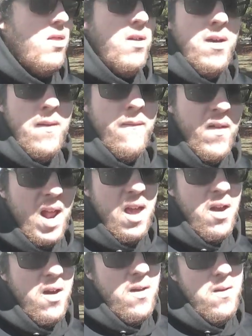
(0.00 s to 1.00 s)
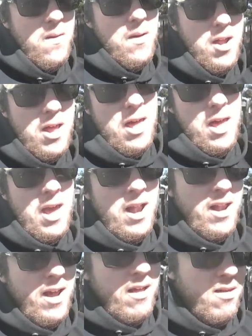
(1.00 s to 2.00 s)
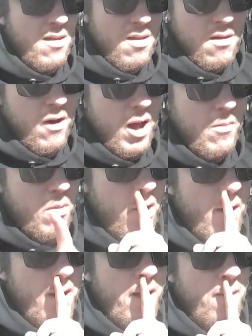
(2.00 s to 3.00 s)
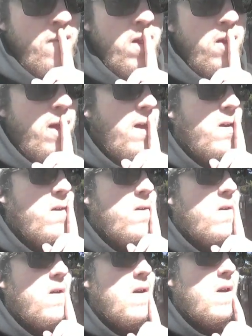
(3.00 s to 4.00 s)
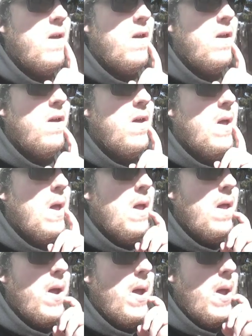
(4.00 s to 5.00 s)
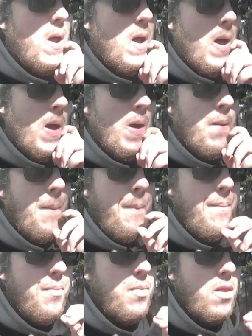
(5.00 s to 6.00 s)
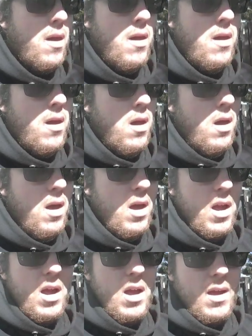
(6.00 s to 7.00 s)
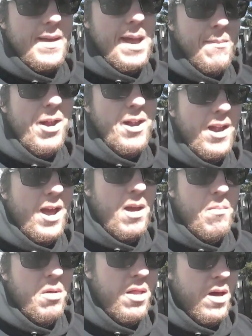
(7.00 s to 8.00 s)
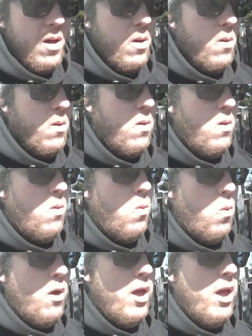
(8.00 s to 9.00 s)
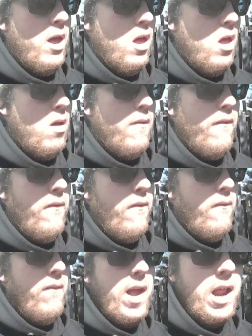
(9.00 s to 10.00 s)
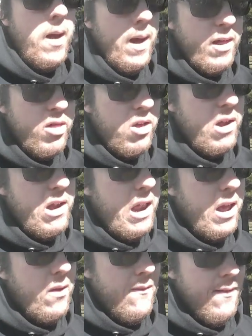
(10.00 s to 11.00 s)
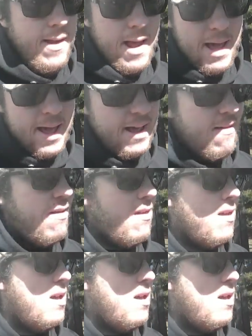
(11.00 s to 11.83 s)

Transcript: the video, hit that subscribe button if you're new. Um, comment down below what video I should do next.